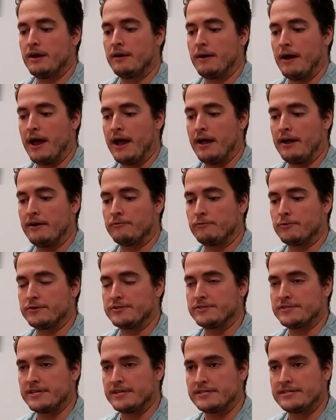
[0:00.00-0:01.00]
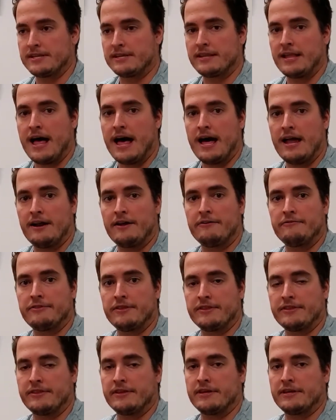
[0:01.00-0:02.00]
and resist a lot of the
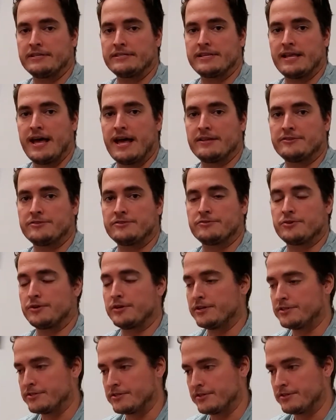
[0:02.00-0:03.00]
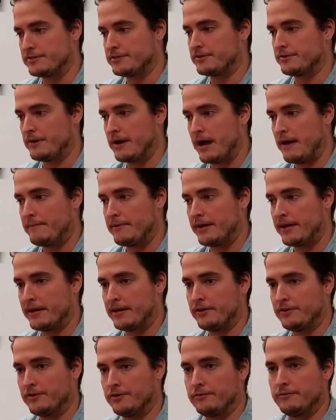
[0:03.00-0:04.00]
things that traditional ceramic and
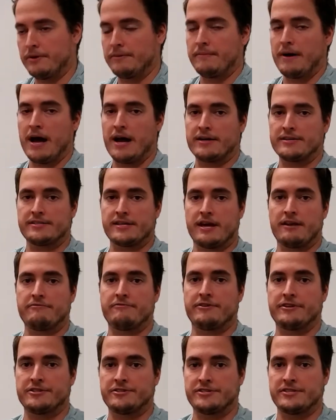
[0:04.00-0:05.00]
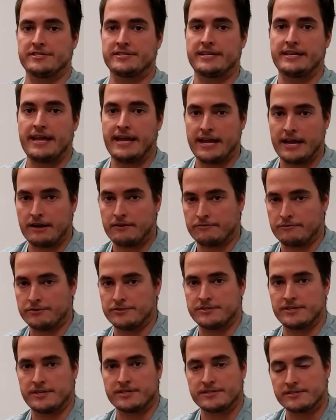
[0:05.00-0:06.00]
aluminum oxide finishes can't
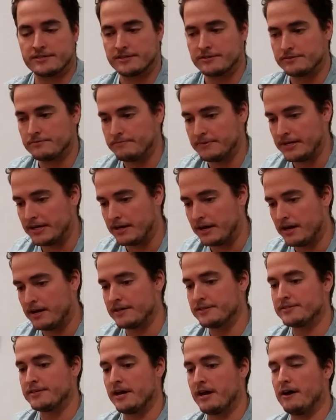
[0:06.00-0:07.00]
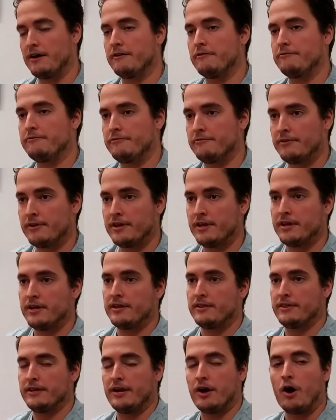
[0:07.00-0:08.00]
resist because of
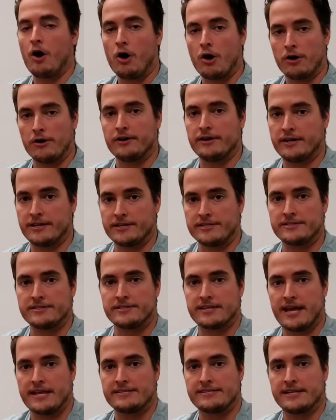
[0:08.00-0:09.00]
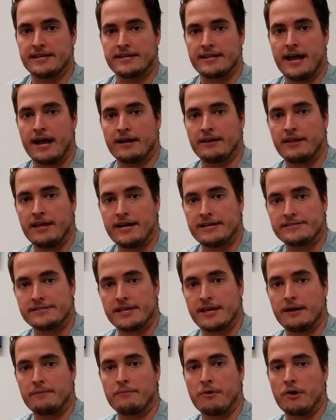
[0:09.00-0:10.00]
the hardness that's in that
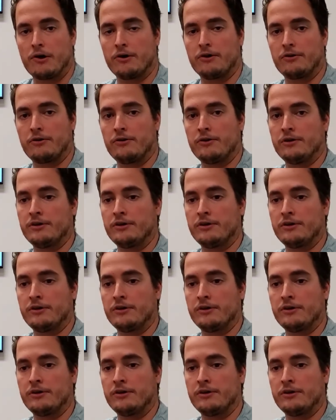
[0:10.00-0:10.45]
glass-like particle.